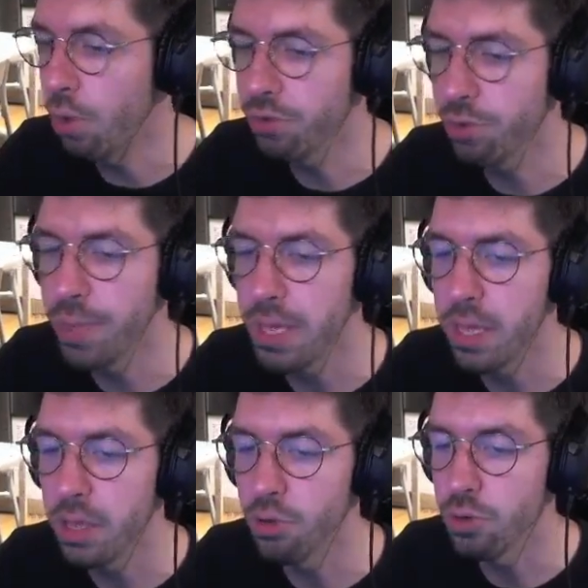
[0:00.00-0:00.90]
to be
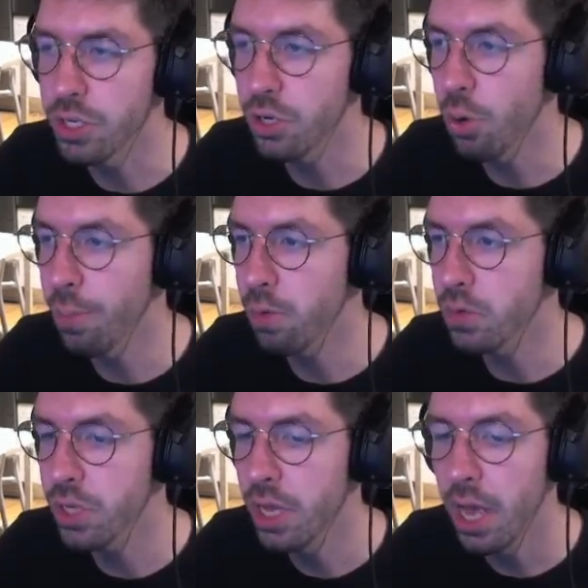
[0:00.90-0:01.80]
using
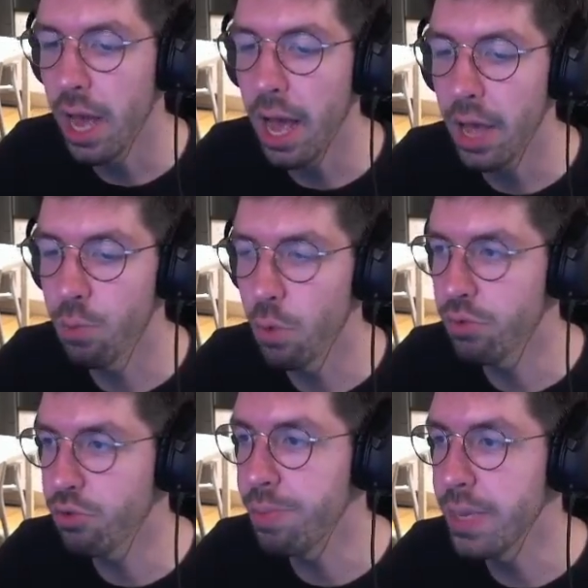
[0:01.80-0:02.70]
combos, I want
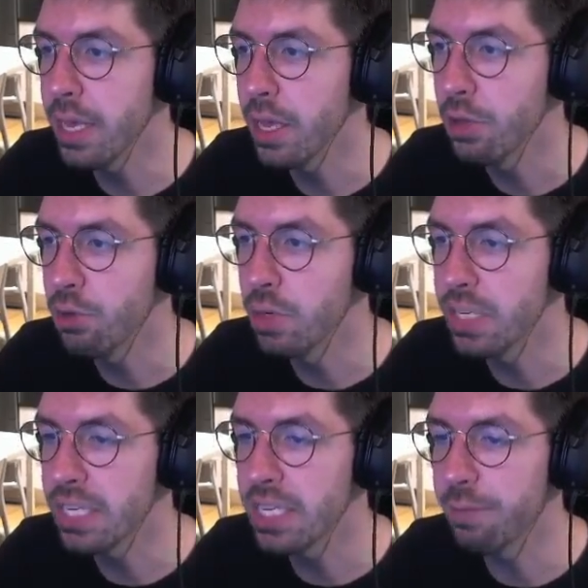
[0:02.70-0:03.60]
to be using
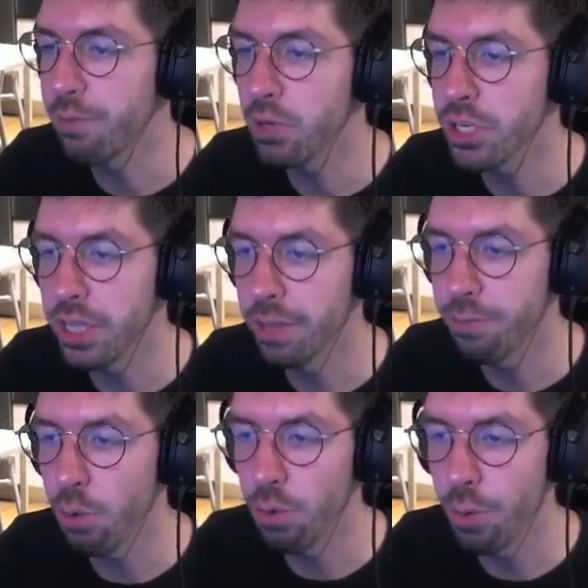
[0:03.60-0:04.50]
C first and then
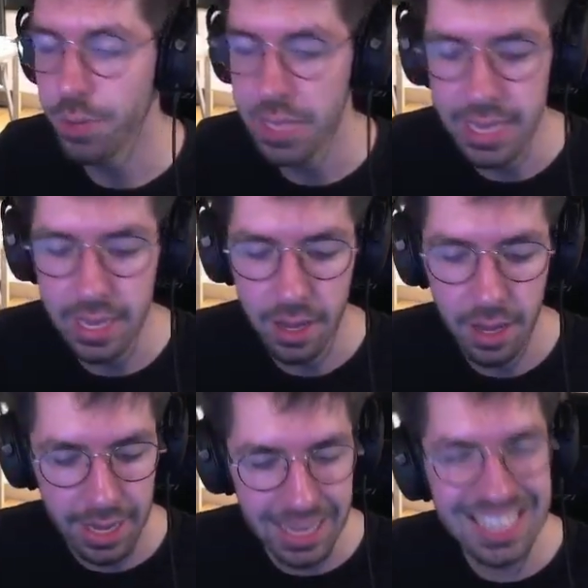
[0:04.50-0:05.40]
follow up with E.
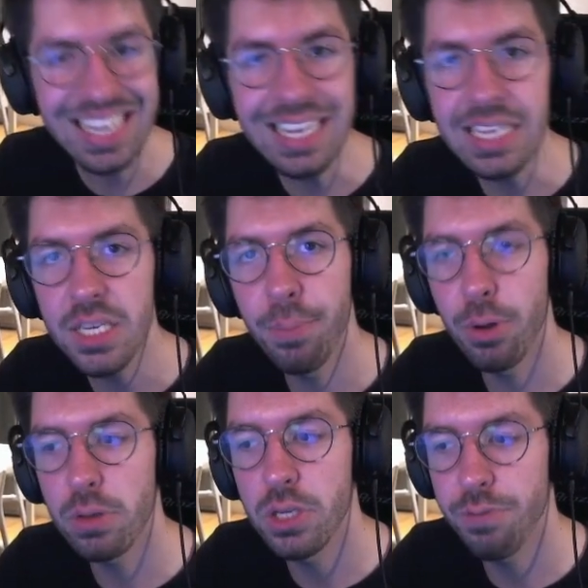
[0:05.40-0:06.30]
It's easy
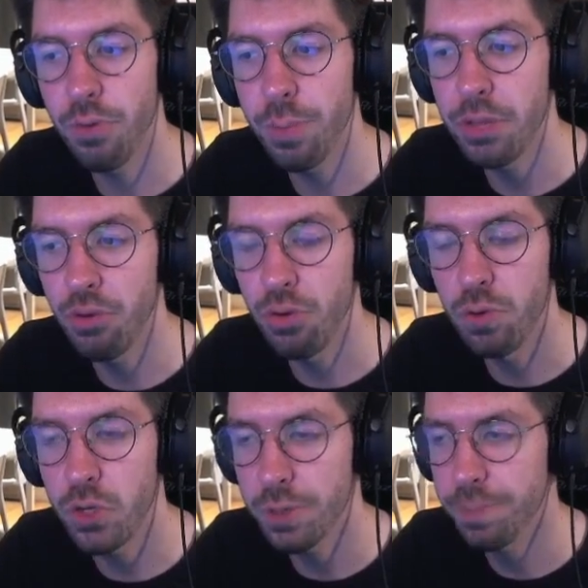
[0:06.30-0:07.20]
buttons for me to
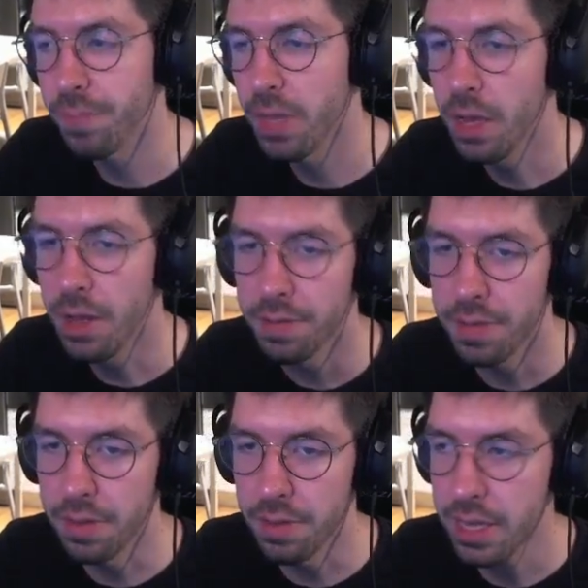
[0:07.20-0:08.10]
use.
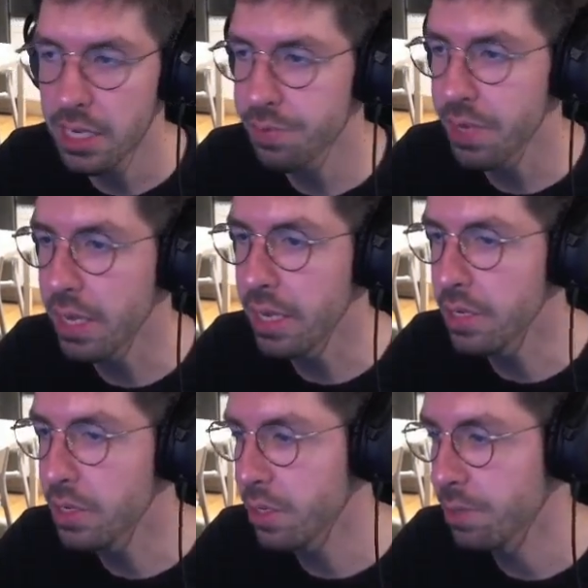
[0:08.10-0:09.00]
Then the next thing is